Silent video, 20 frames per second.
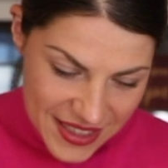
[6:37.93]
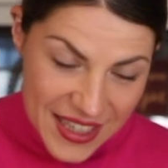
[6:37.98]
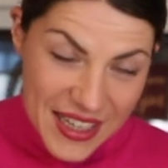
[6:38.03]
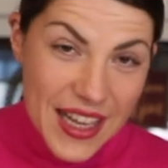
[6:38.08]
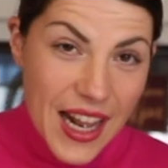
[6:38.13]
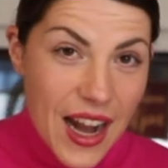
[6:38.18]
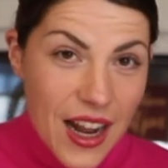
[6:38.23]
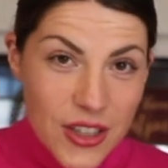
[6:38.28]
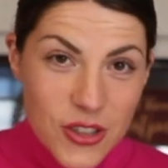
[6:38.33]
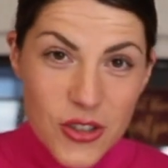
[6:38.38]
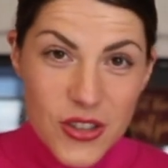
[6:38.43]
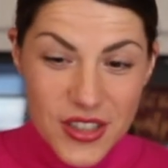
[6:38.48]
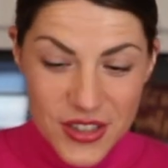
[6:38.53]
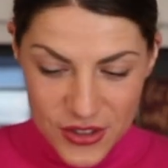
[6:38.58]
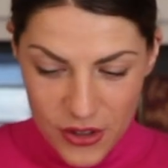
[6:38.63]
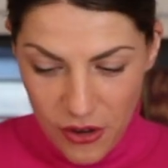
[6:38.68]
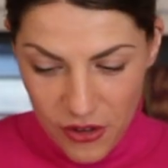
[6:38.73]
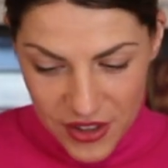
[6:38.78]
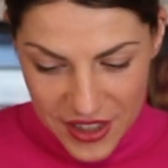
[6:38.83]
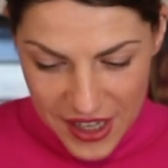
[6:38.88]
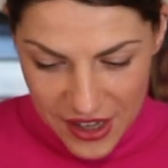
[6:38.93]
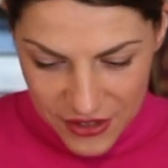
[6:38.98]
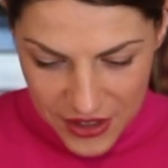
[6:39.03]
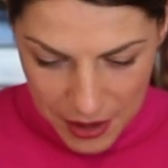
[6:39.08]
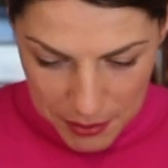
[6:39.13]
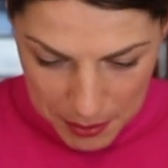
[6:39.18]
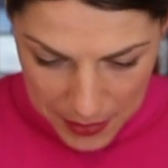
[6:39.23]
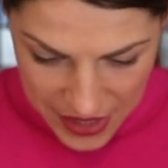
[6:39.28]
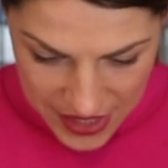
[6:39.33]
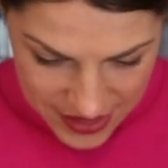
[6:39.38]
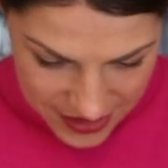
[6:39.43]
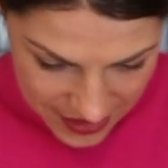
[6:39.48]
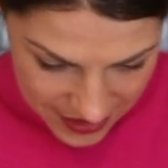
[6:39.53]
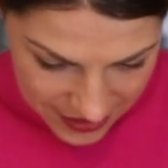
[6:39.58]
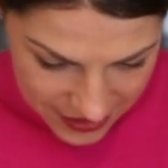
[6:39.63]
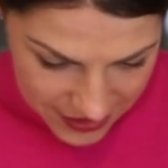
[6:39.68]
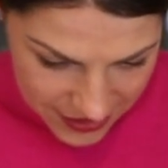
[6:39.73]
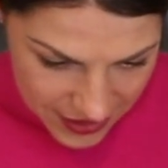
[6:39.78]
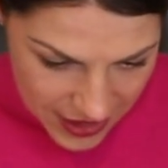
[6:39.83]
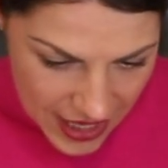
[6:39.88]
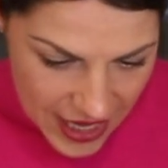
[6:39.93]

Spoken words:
It actually turned out amazing,